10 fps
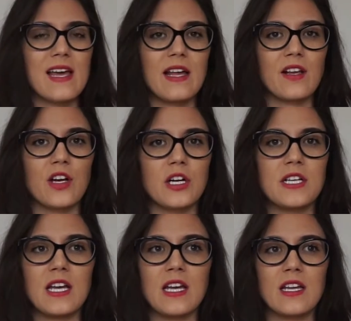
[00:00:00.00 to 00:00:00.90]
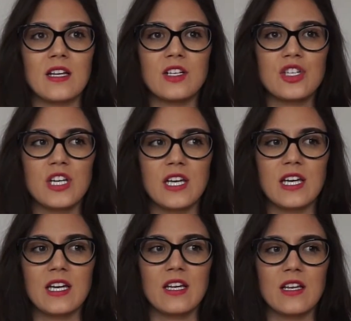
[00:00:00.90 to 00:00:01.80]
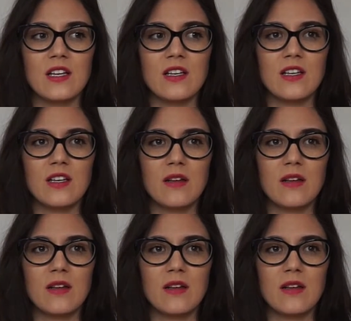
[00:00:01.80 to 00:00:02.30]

And Gardein chicken,